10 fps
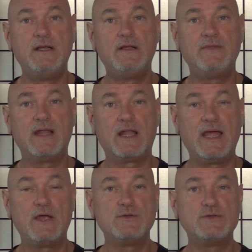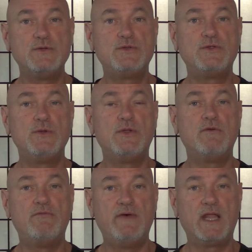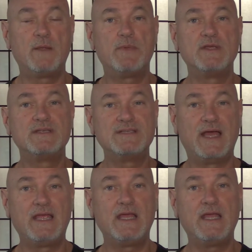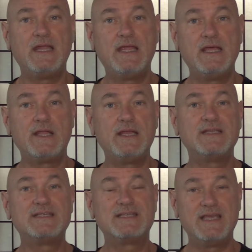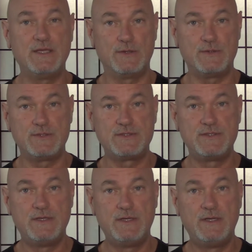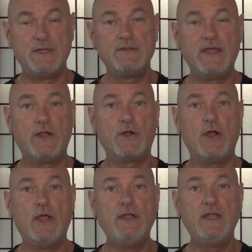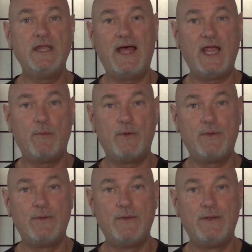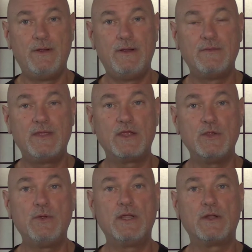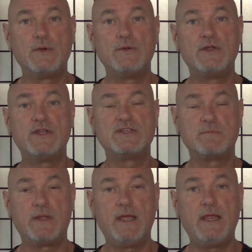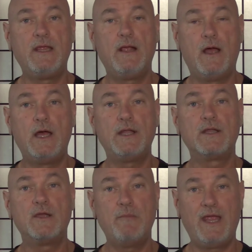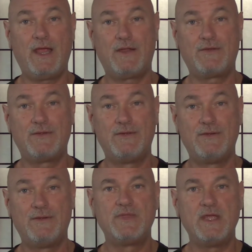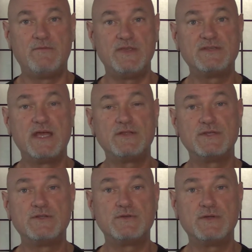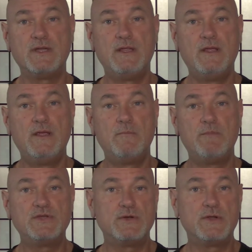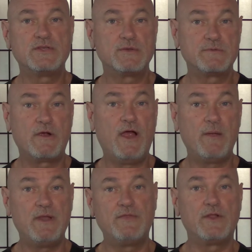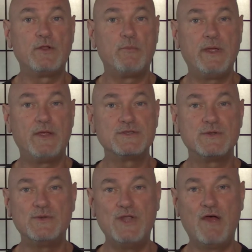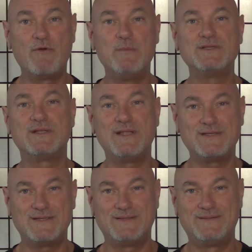that allows you to develop psychic and healing skills that are undeniable that you can learn to display on command. If this sounds interesting, be sure to subscribe and hit the little bell so you never miss a lesson.